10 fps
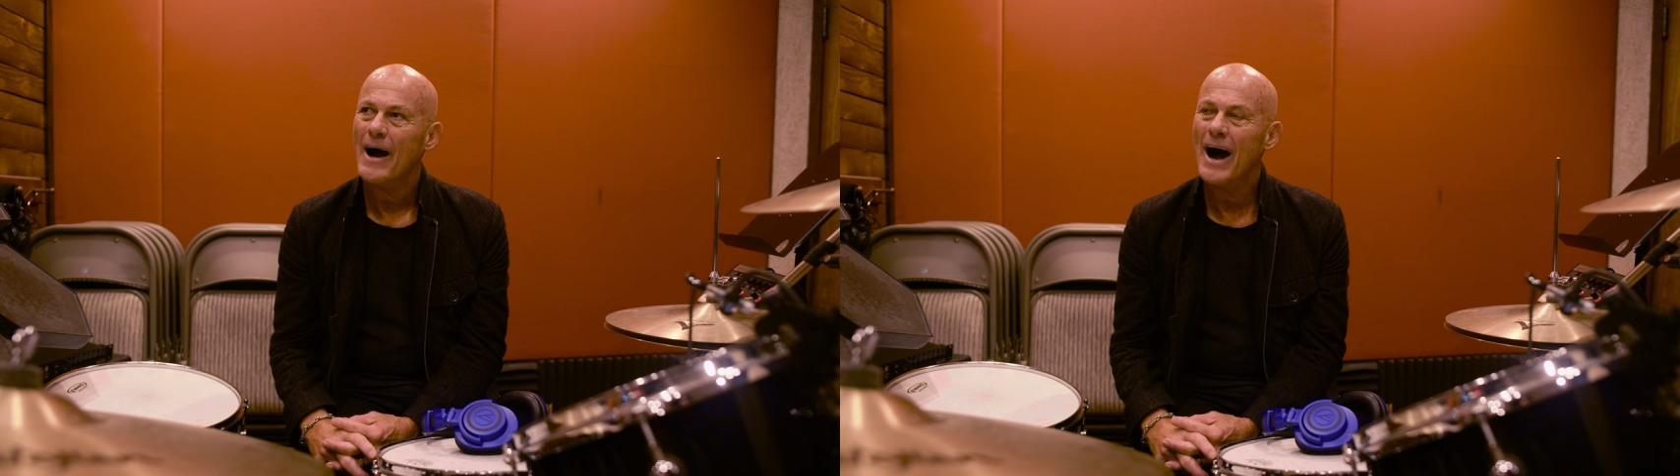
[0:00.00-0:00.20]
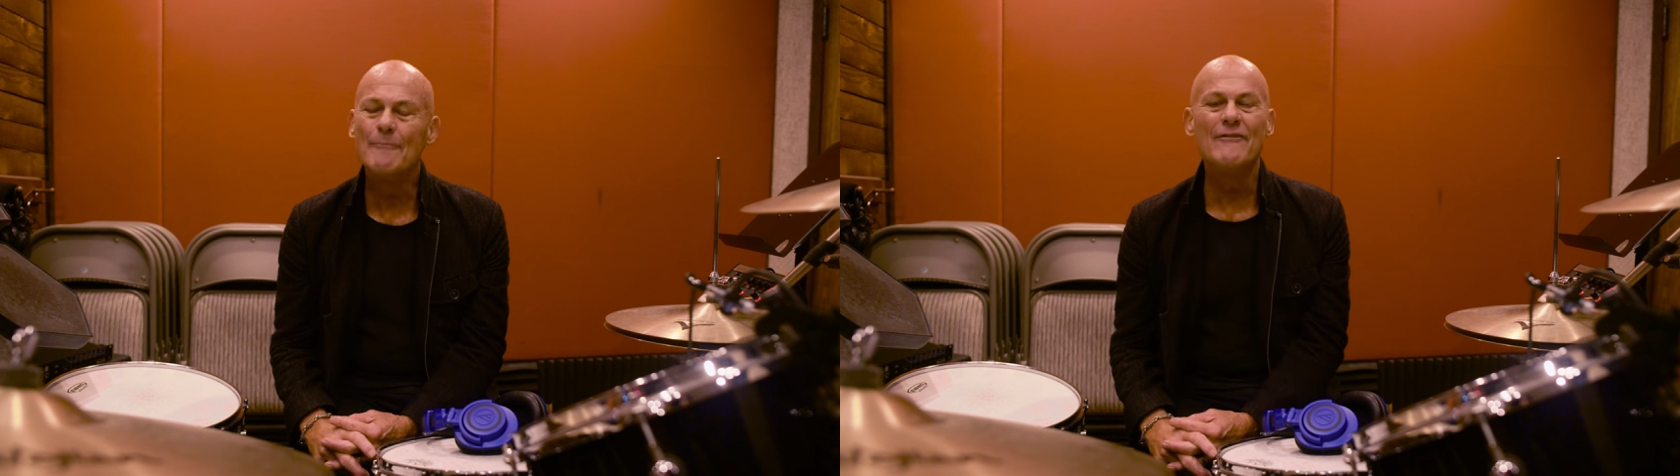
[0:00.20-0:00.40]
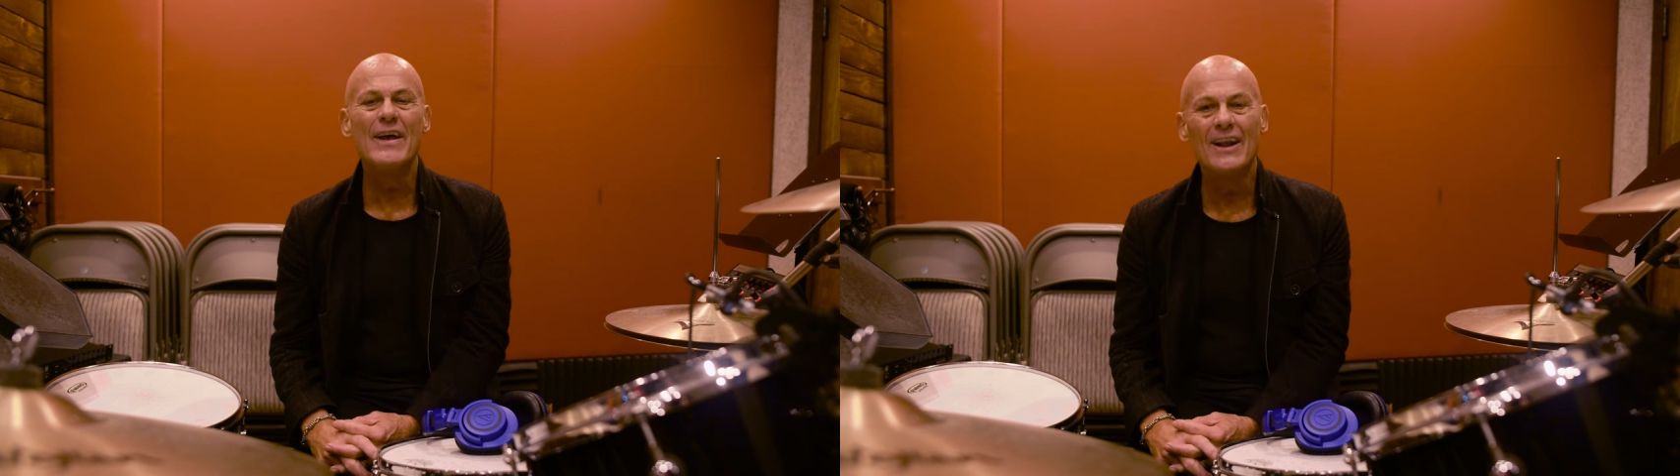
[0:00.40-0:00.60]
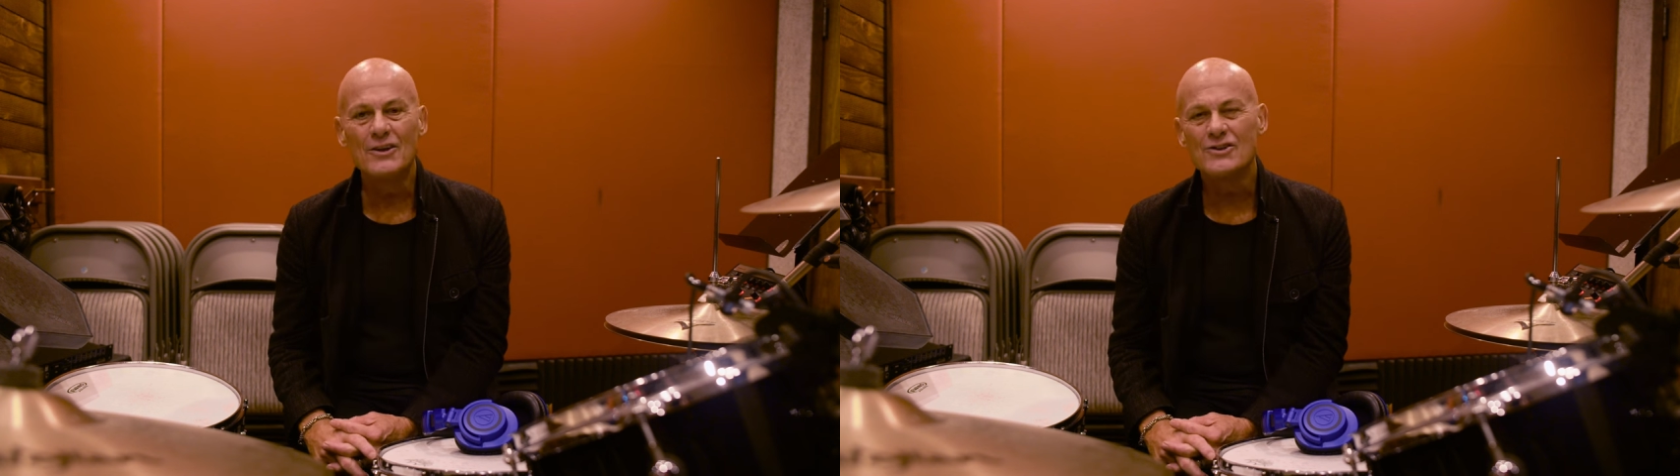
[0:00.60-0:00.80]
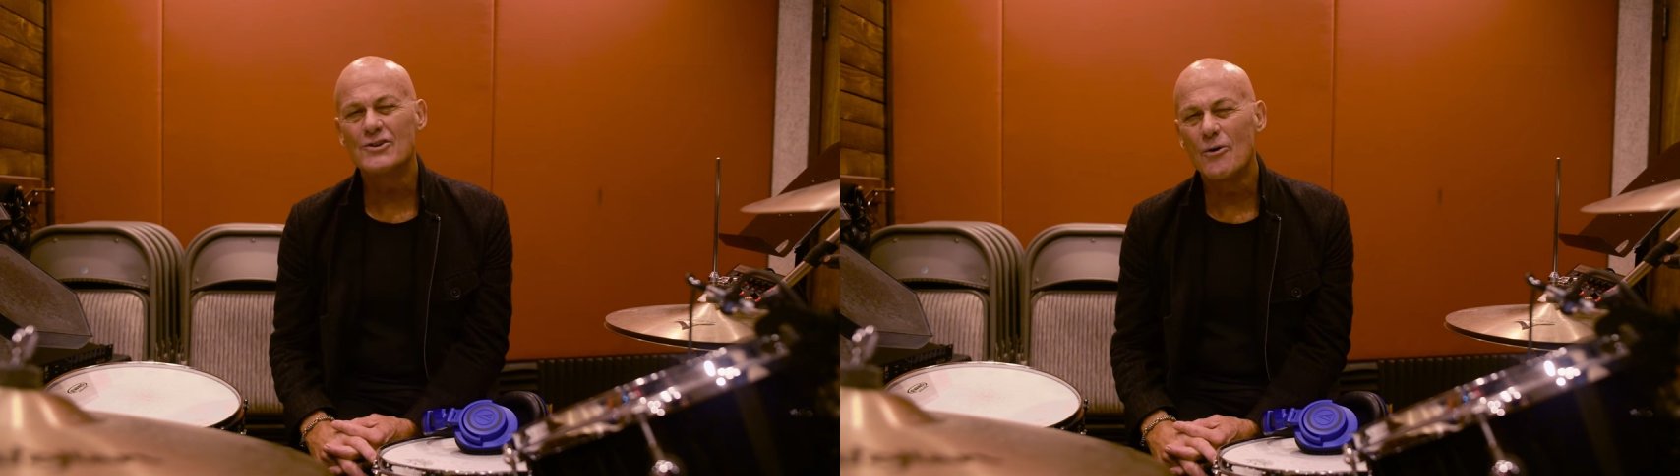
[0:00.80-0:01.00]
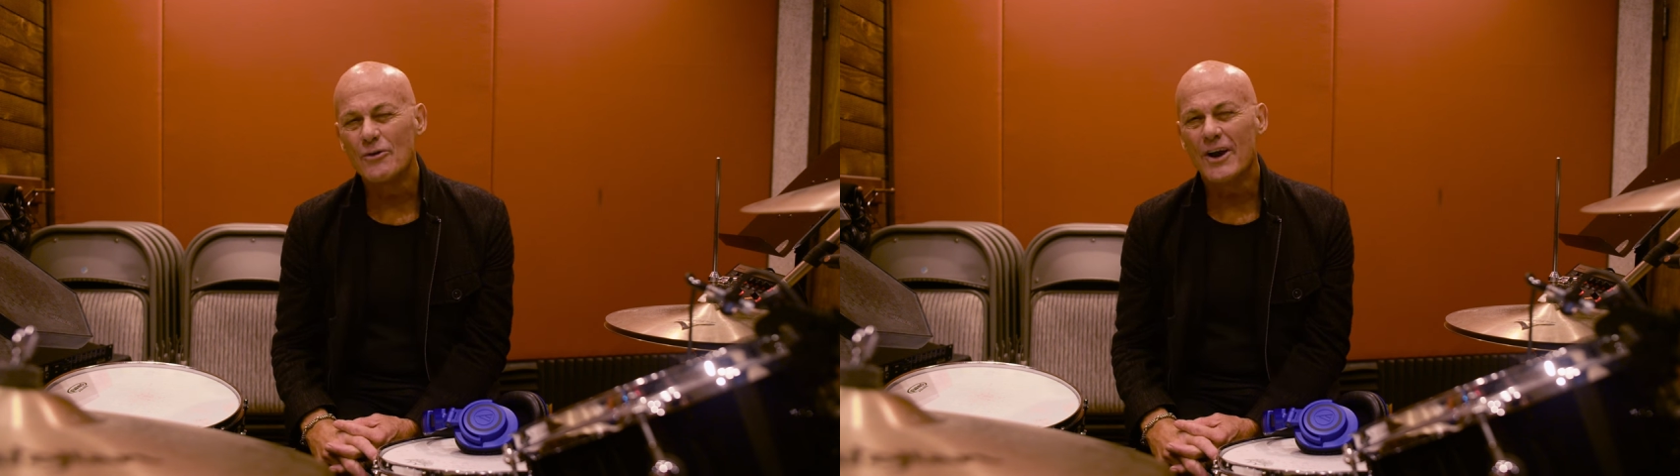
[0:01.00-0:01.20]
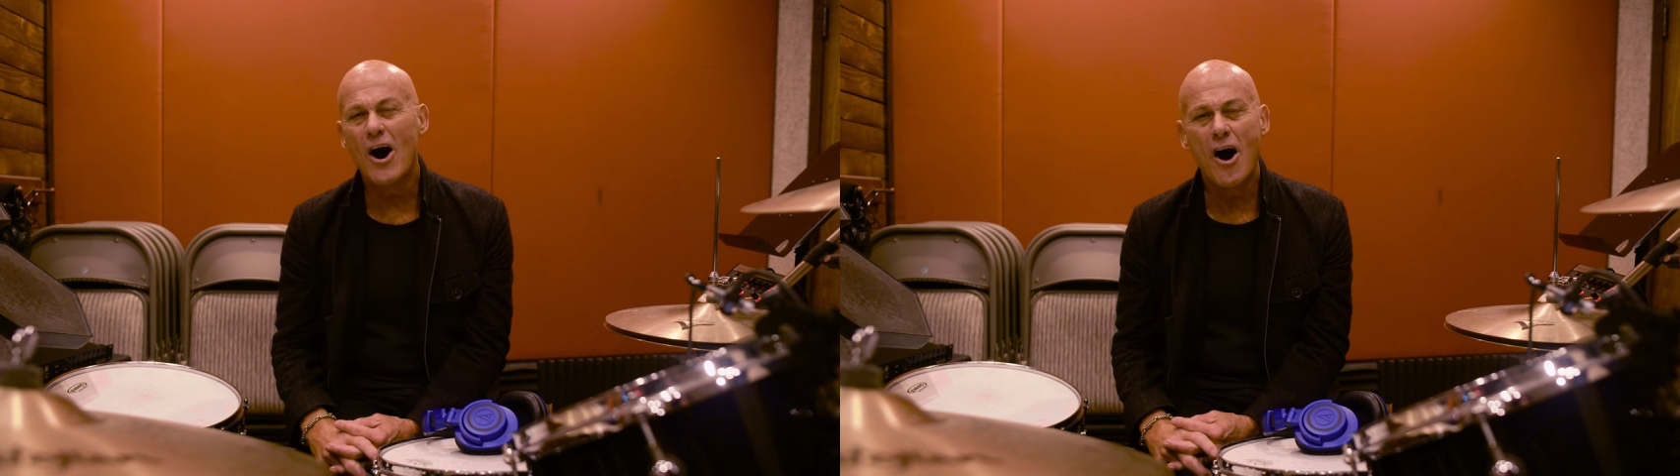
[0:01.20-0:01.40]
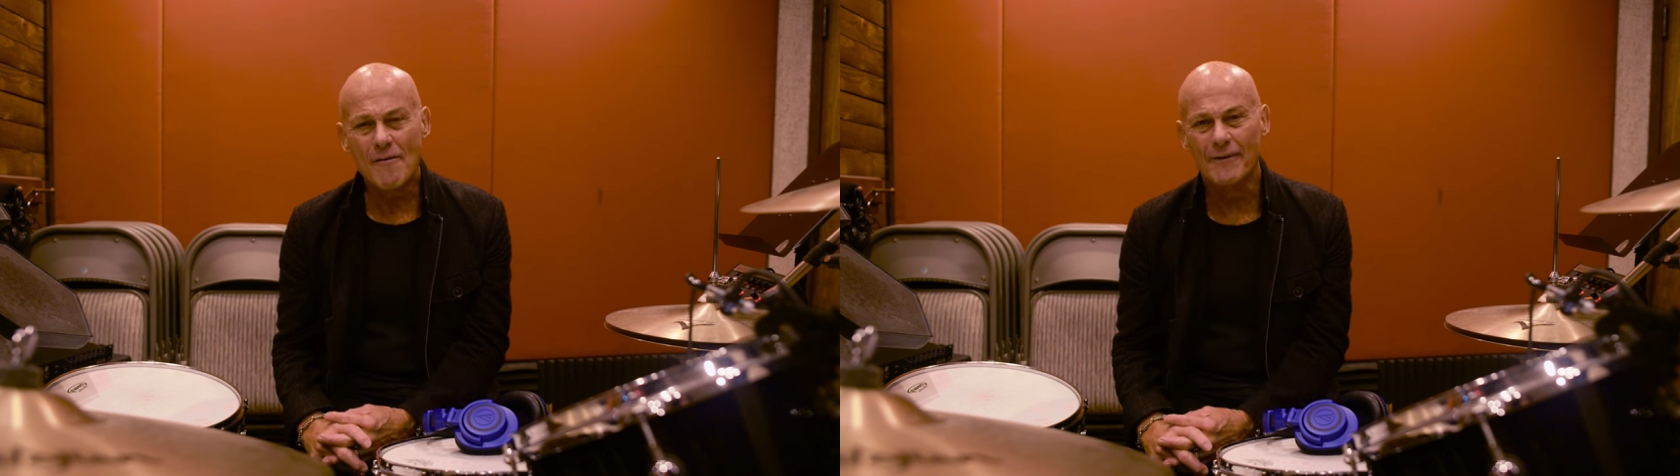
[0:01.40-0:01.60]
I'm feeling so
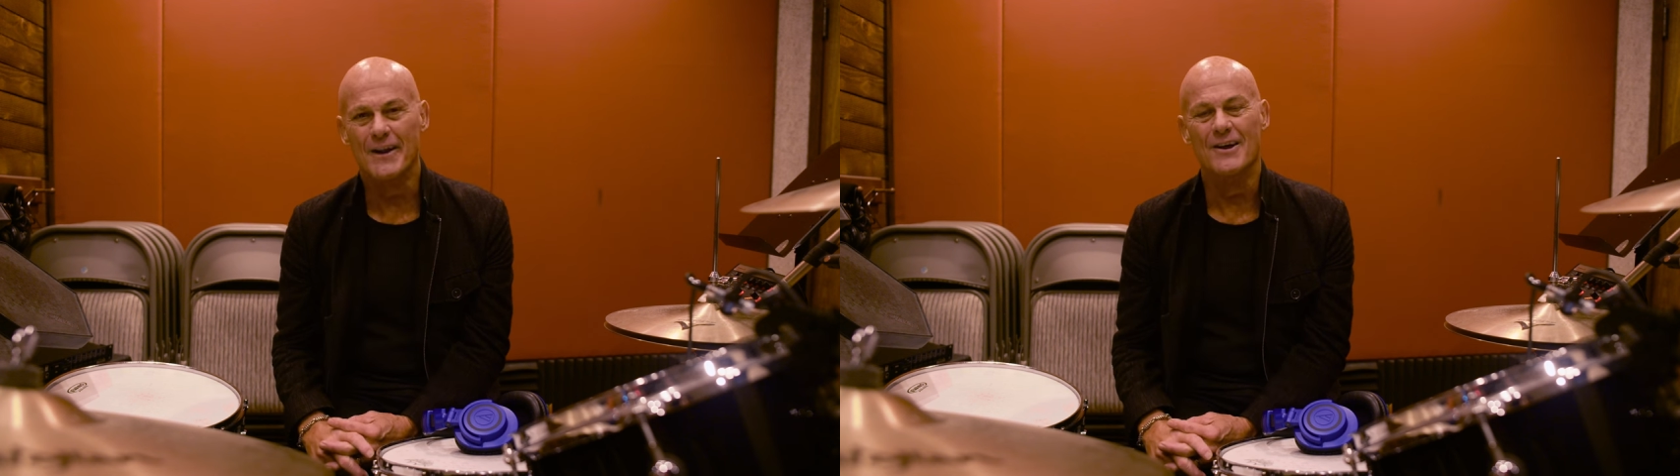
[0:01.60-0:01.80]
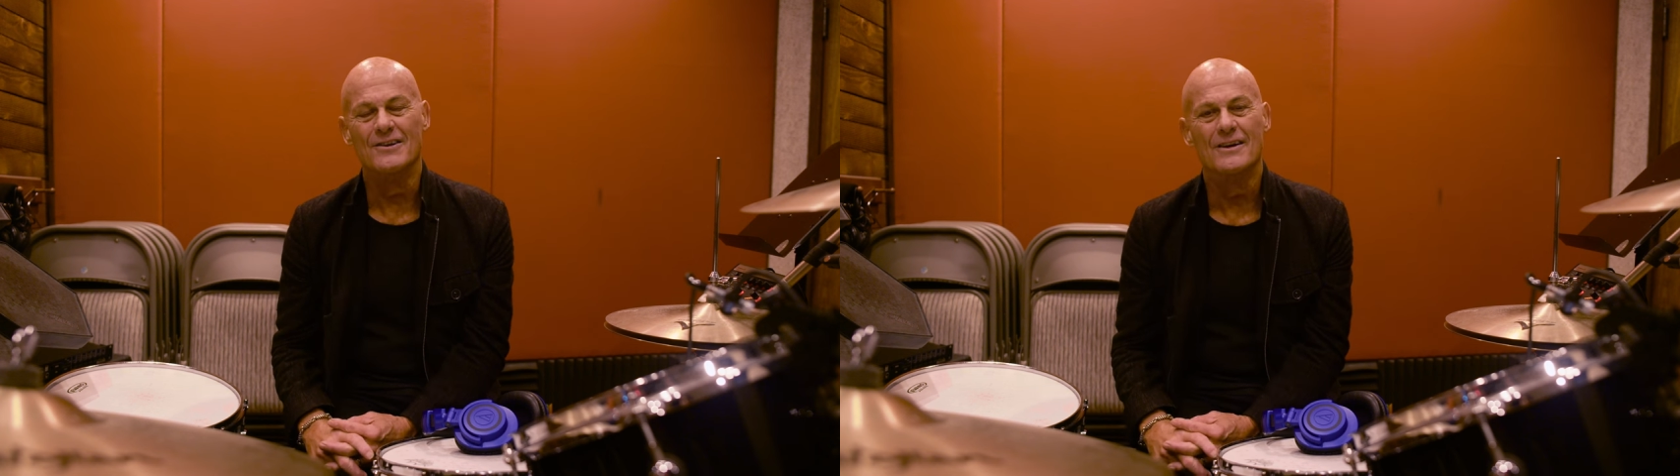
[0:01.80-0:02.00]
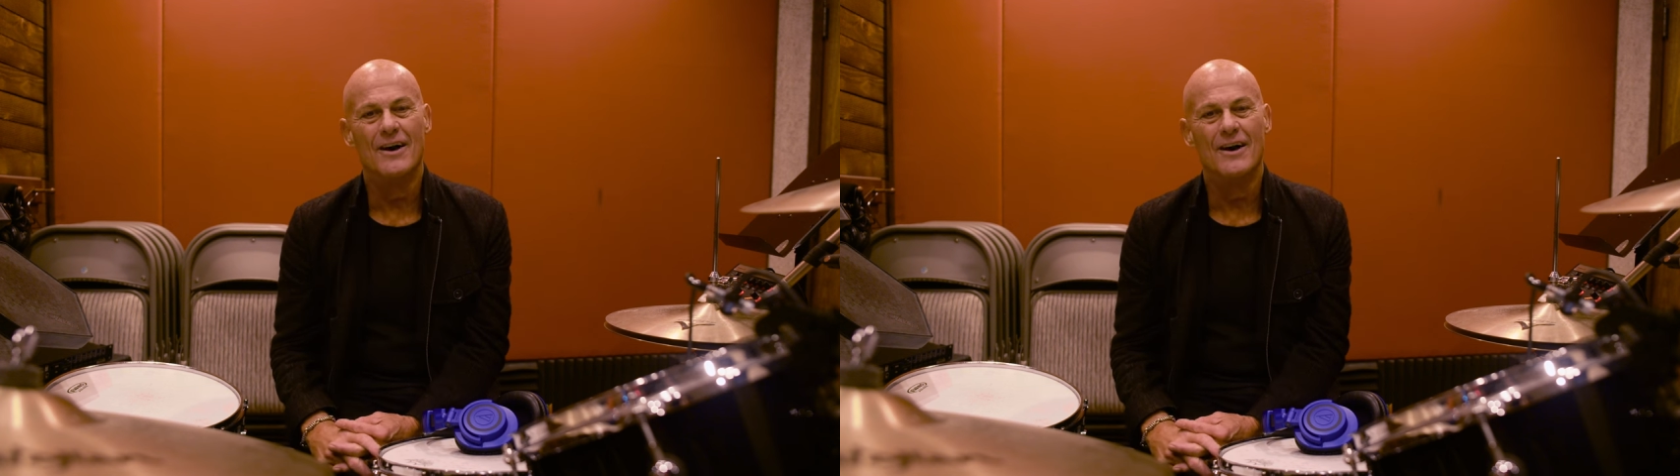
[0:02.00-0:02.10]
confident